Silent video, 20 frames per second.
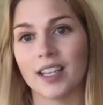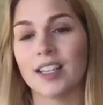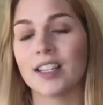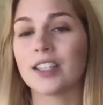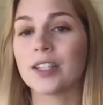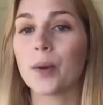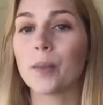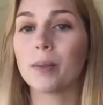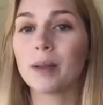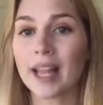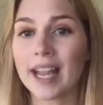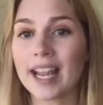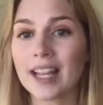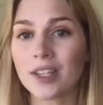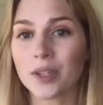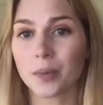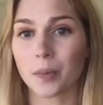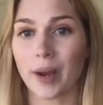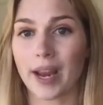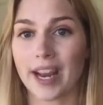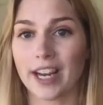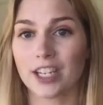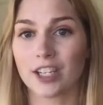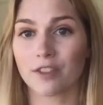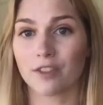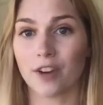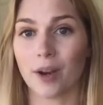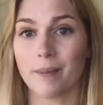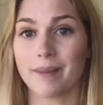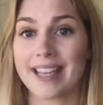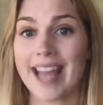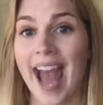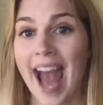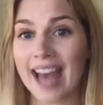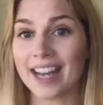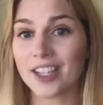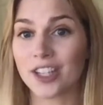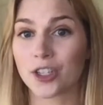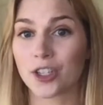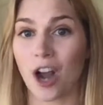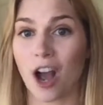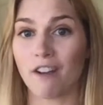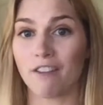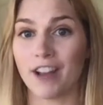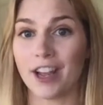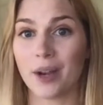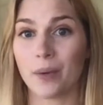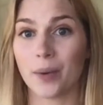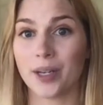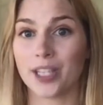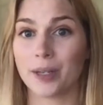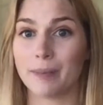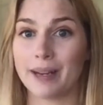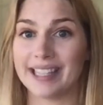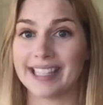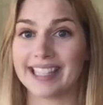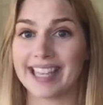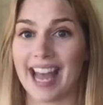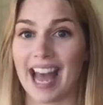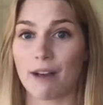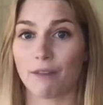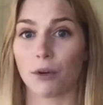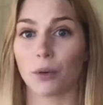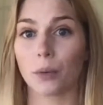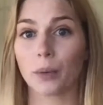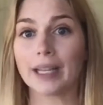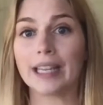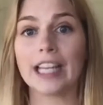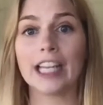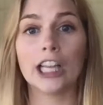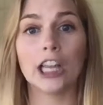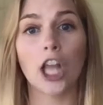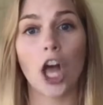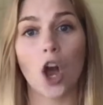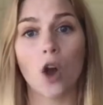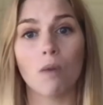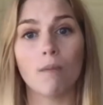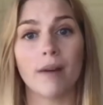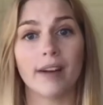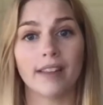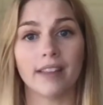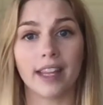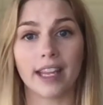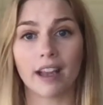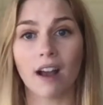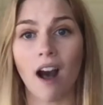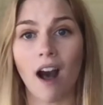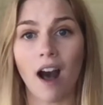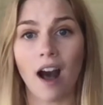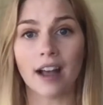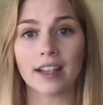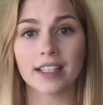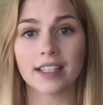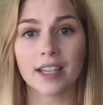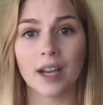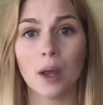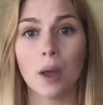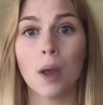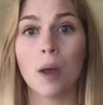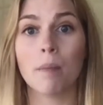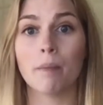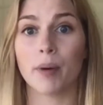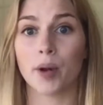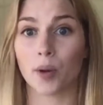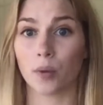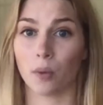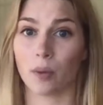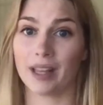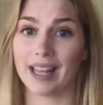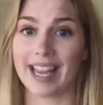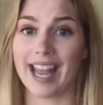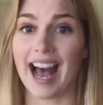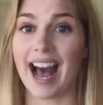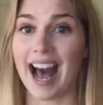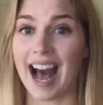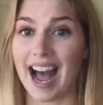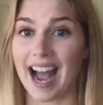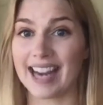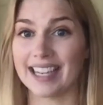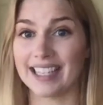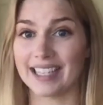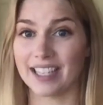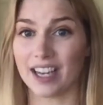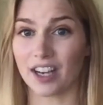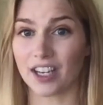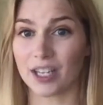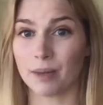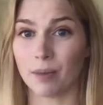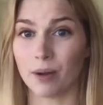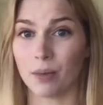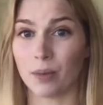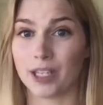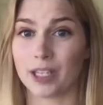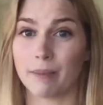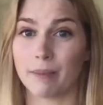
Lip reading: So plans range from catastrophic, which means they have a really low monthly cost but a really high deductible, which